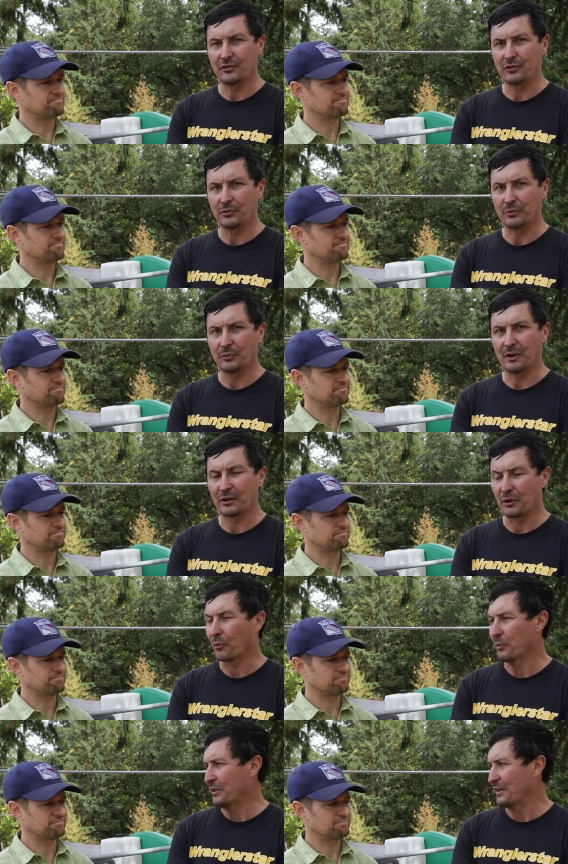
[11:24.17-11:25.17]
Speaker 1: to uh,
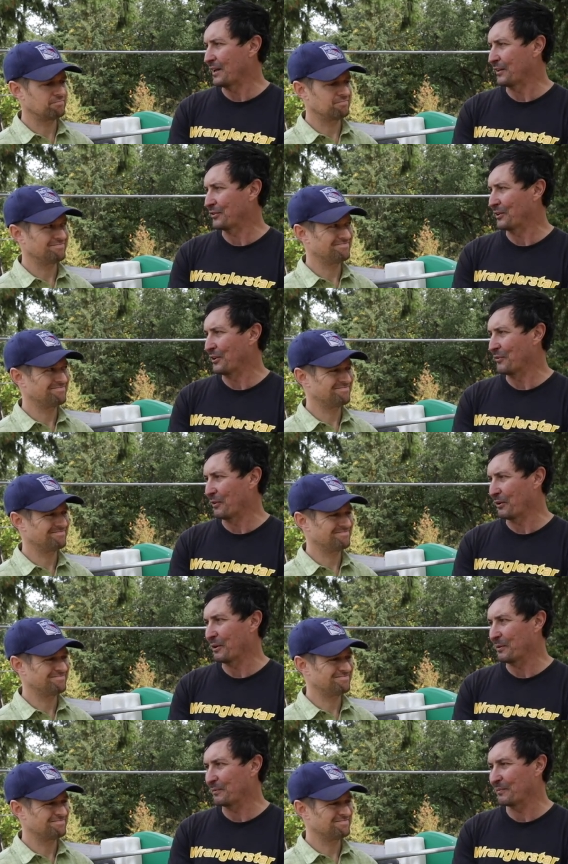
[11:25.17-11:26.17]
go read that. It's a
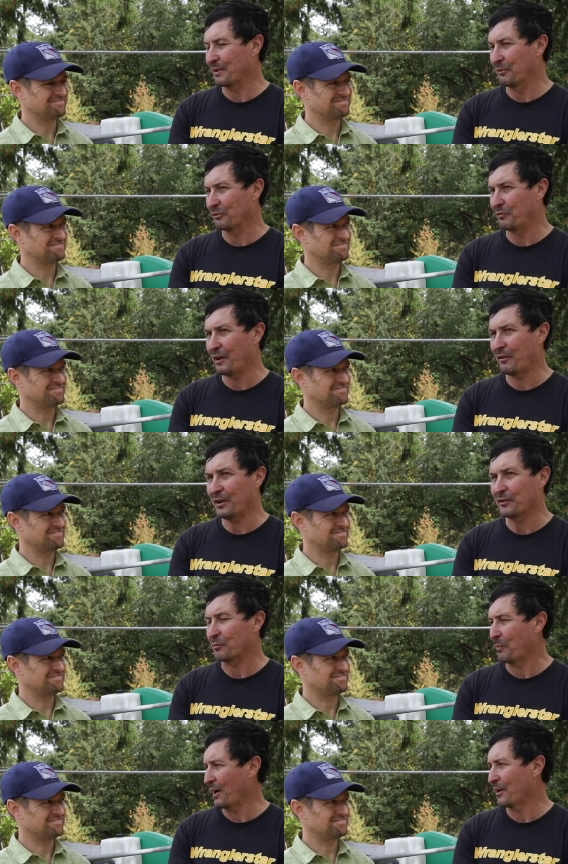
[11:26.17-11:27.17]
very, it was very
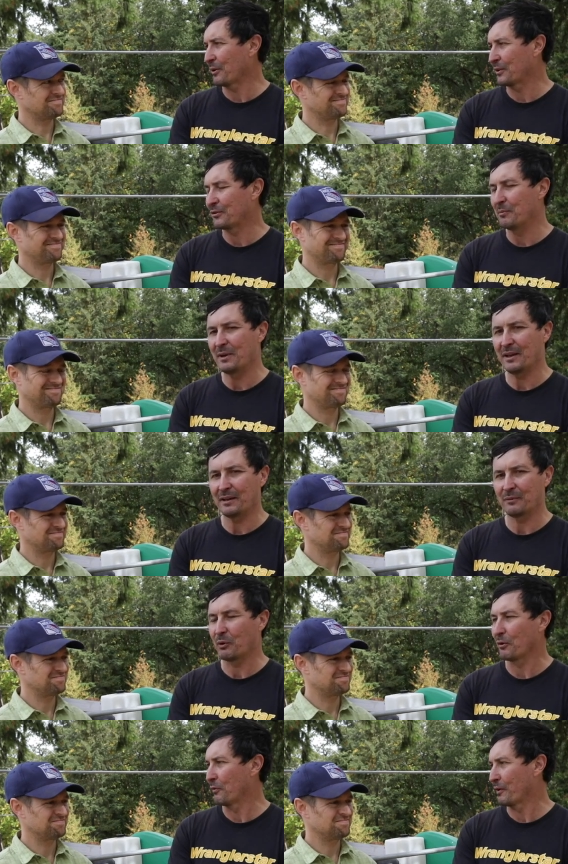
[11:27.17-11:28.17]
inspiring to me,
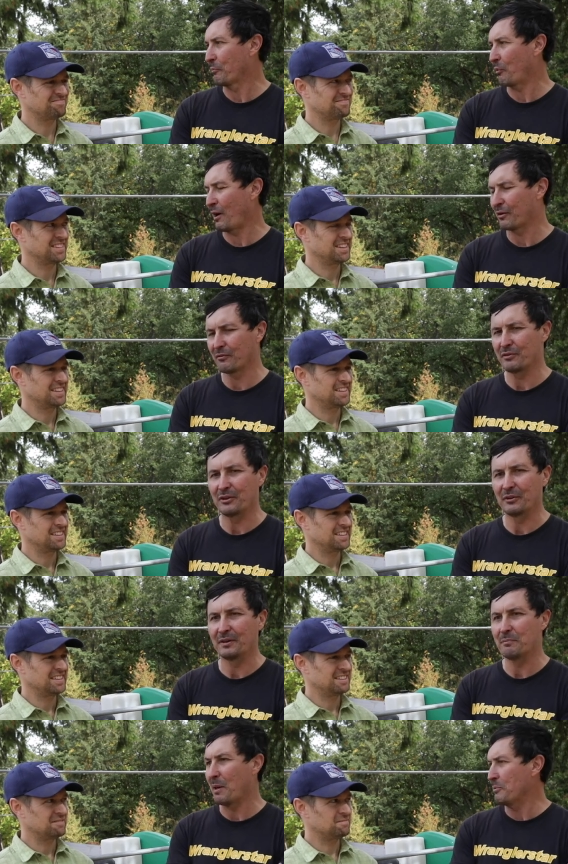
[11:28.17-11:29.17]
and we were very proud of you.
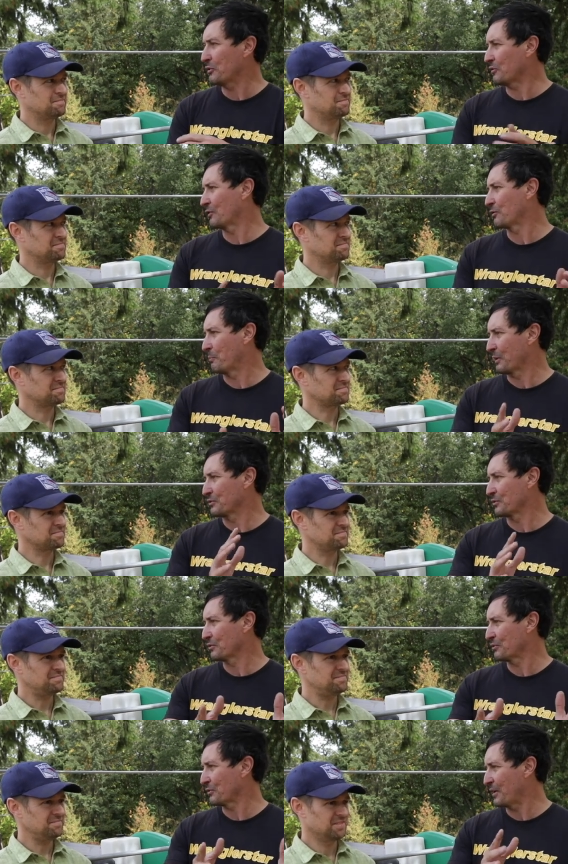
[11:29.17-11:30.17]
And maybe you can send some
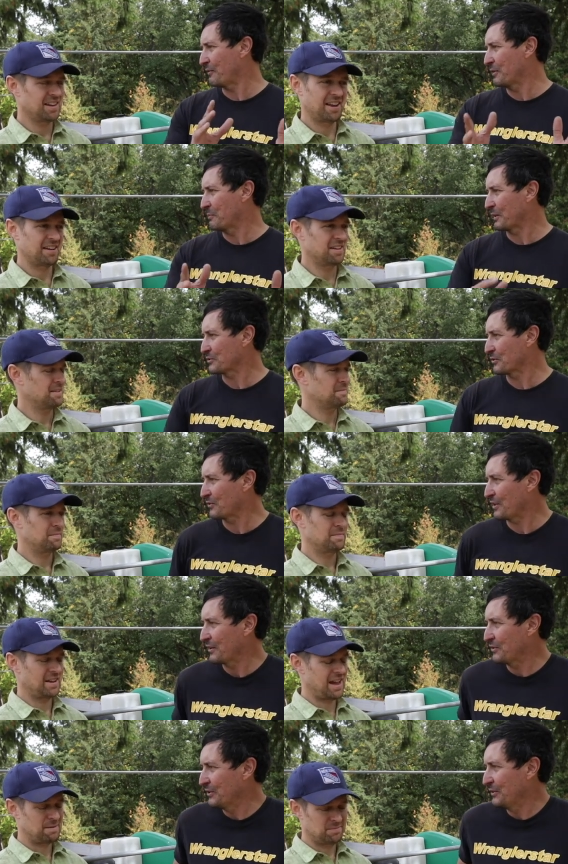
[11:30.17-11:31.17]
pictures,
Speaker 2: or you have any pictures of
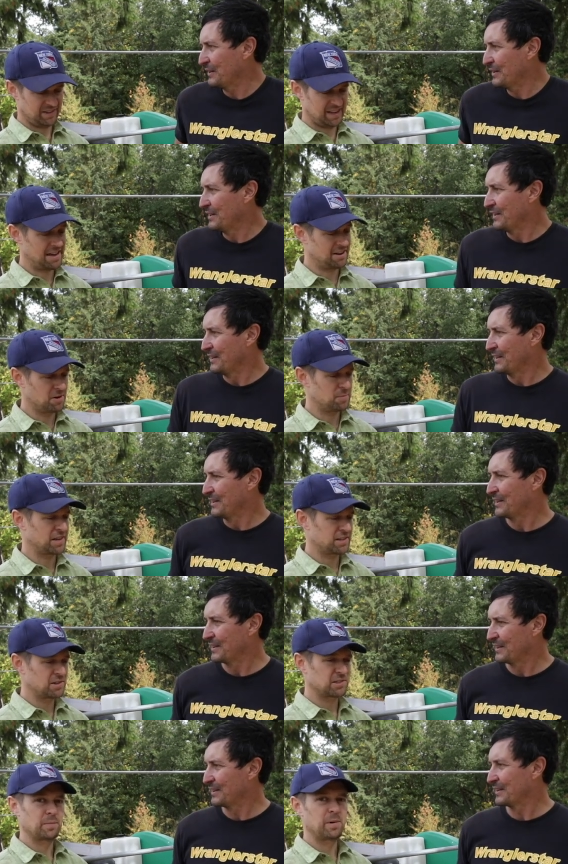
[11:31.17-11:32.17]
that? Absolutely. yeah, no,
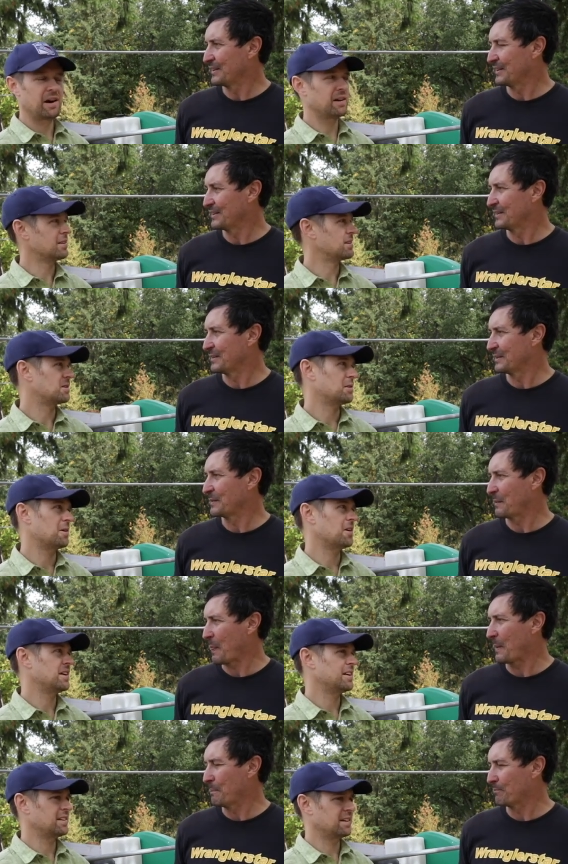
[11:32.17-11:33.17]
pictures are part of the story,